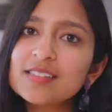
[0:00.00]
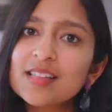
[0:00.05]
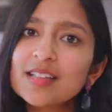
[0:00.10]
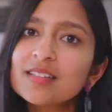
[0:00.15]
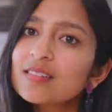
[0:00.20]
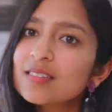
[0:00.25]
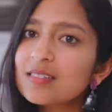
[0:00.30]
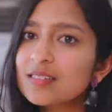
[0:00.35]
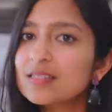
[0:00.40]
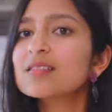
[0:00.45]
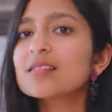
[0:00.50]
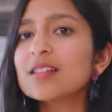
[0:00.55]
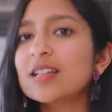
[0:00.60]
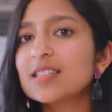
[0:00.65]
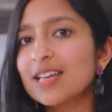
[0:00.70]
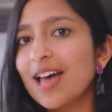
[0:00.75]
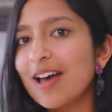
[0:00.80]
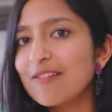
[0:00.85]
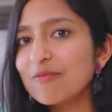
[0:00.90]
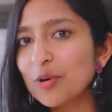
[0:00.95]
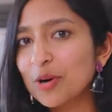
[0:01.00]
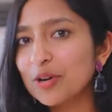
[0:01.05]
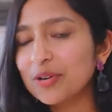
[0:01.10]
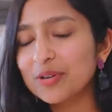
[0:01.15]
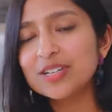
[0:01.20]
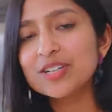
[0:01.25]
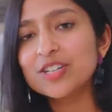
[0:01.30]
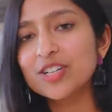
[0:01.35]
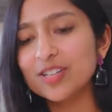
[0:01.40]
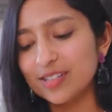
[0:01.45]
Let's let's have more
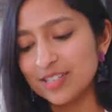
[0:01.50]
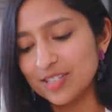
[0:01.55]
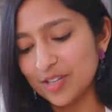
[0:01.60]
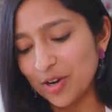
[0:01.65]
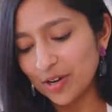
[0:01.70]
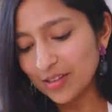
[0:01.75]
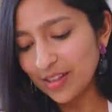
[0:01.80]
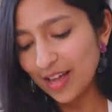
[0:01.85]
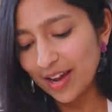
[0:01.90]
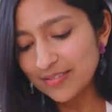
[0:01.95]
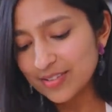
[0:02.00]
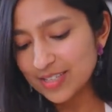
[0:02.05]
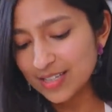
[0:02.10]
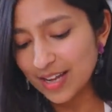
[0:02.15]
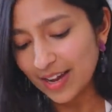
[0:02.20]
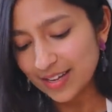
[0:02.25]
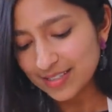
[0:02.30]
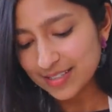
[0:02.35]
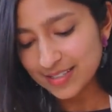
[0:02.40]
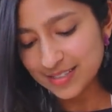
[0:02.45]
green chilies in our lives,